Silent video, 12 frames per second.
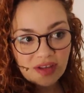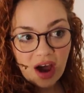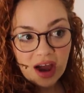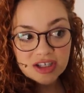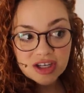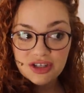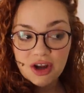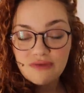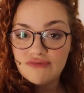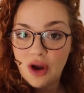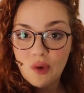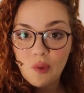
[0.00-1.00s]
that I just
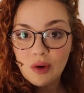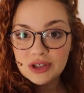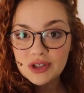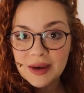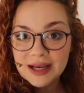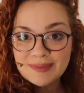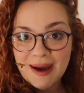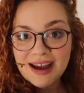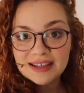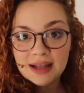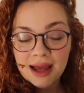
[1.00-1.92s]
don't know what to expect.